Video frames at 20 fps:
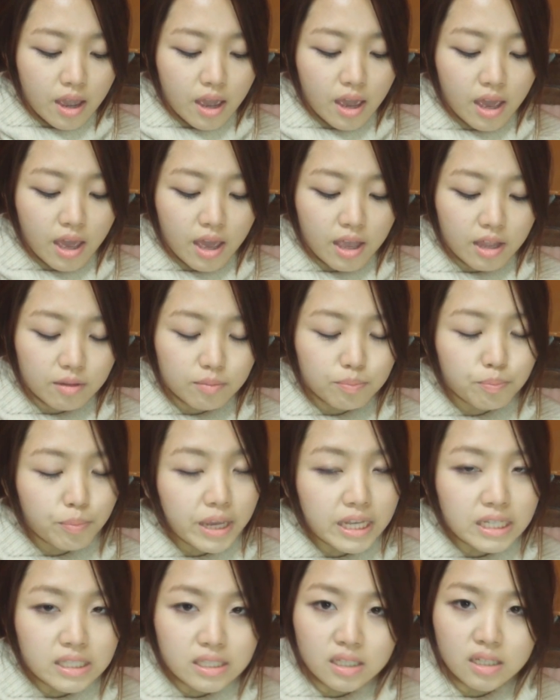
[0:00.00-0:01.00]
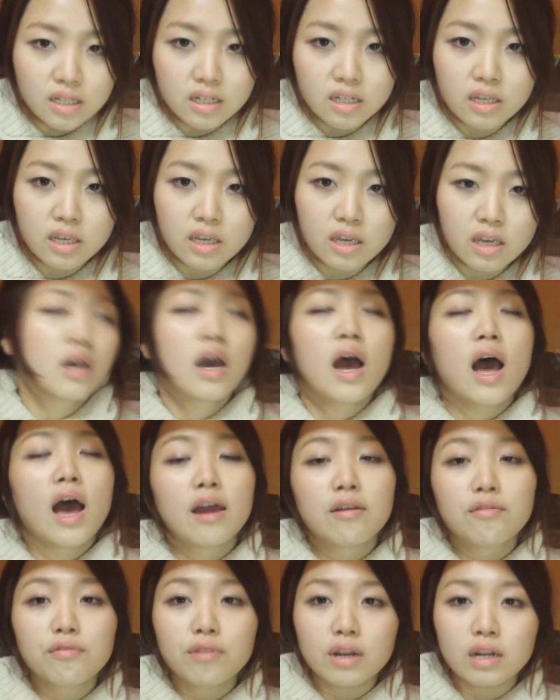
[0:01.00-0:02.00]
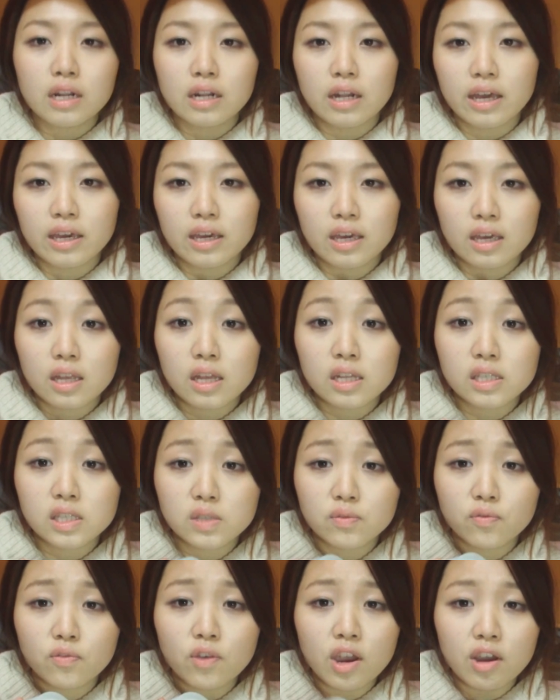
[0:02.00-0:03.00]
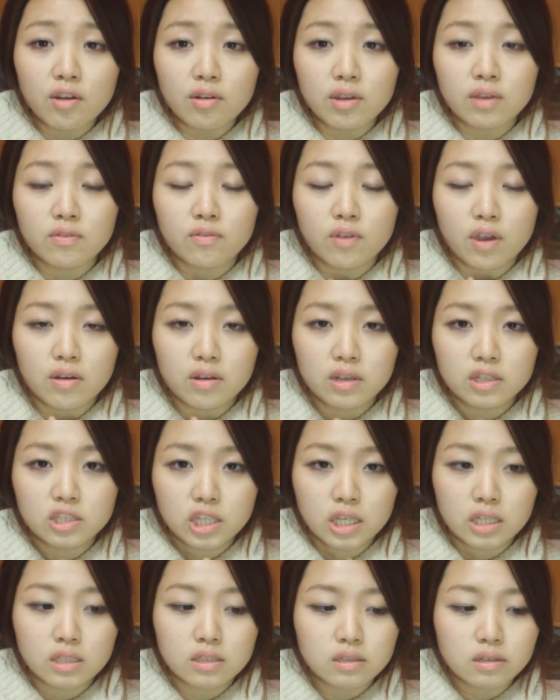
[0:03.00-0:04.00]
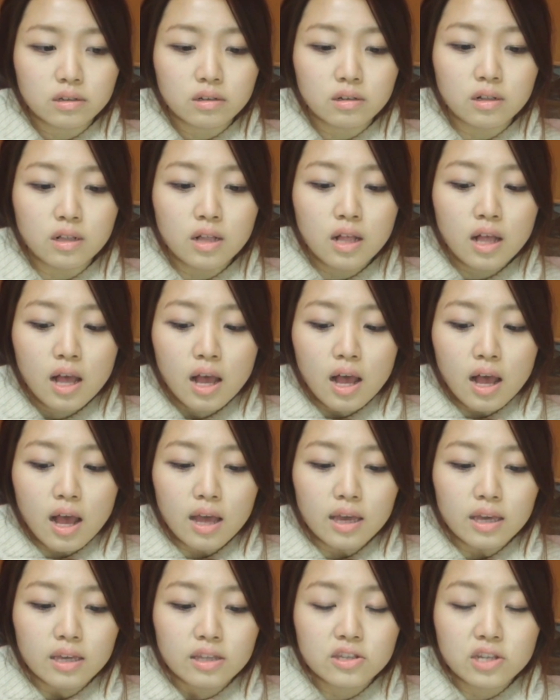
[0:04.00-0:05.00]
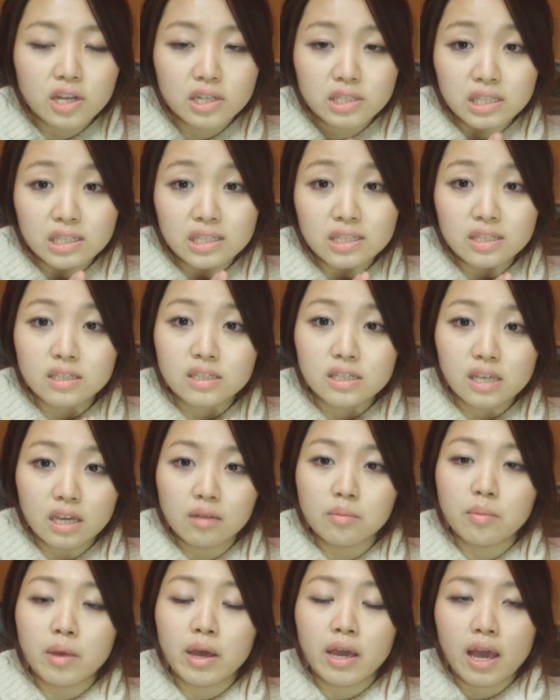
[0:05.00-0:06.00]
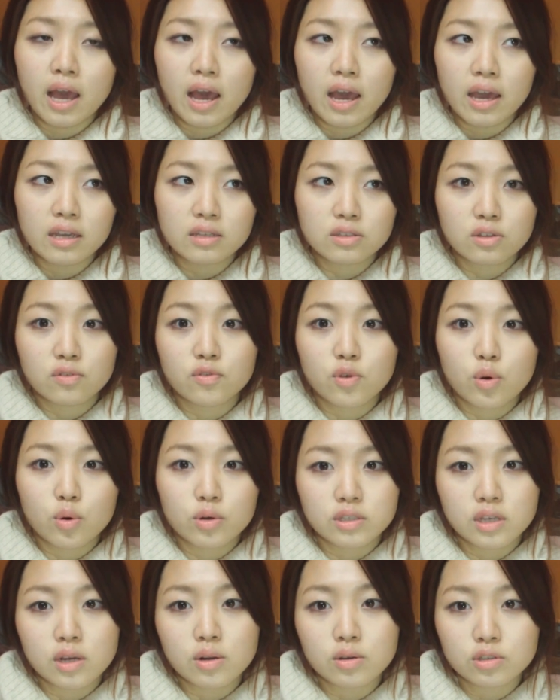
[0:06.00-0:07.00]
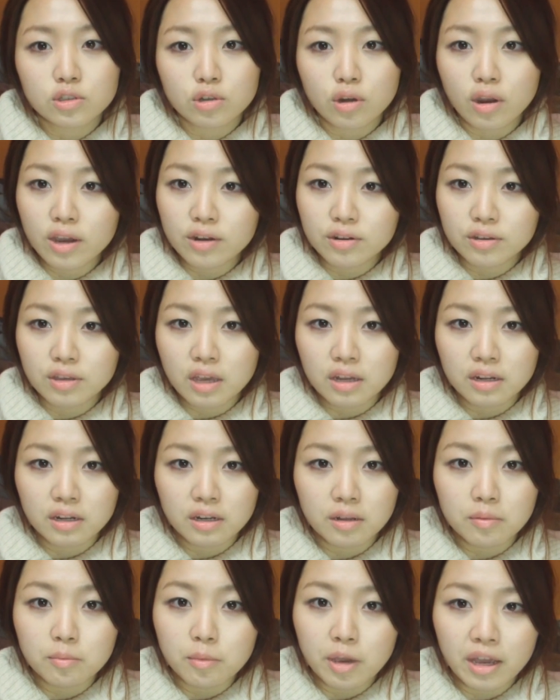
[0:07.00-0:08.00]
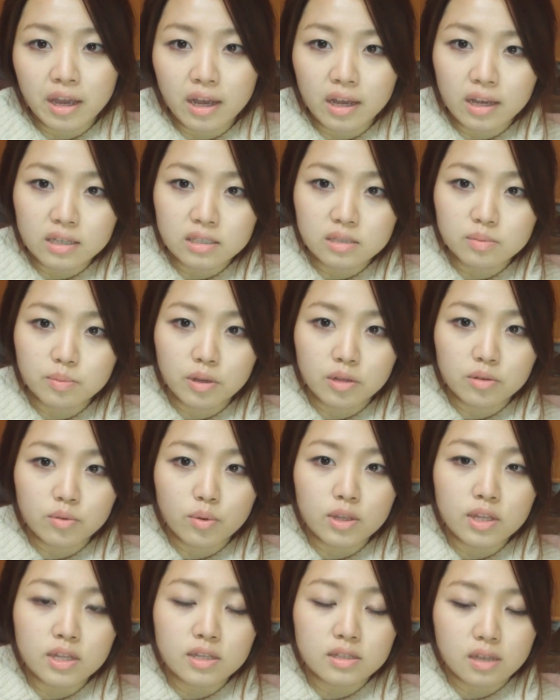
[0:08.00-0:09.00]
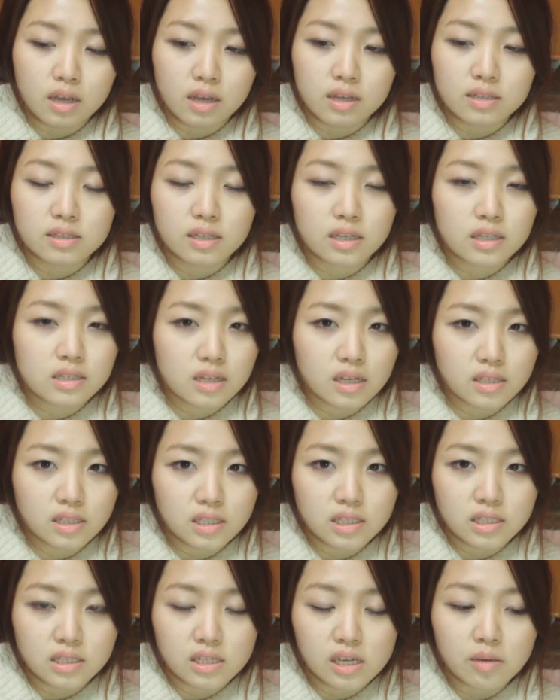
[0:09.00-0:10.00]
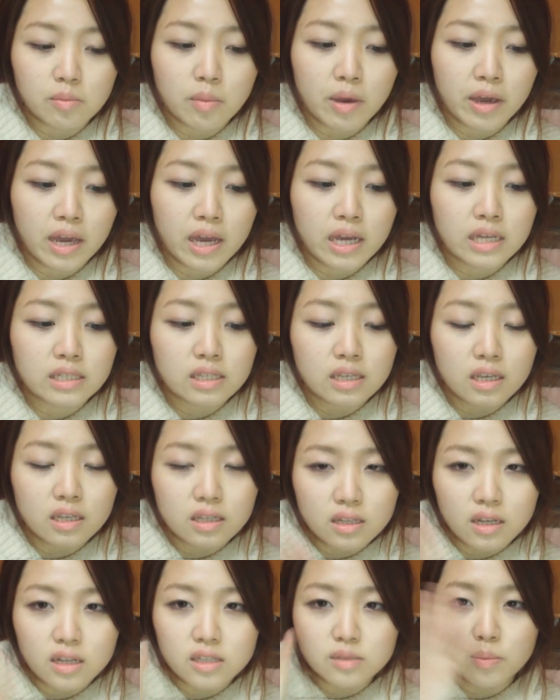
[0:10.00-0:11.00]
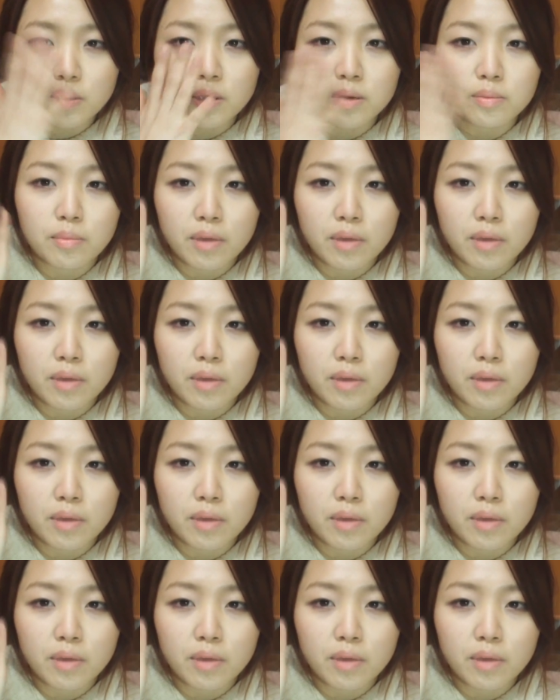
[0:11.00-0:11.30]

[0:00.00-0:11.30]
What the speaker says: And basically, I really like it. It's very, very gentle. It doesn't sting my eyes. Of course, I don't try to get it in my eyes, but when it does, it doesn't sting my eyes. It does make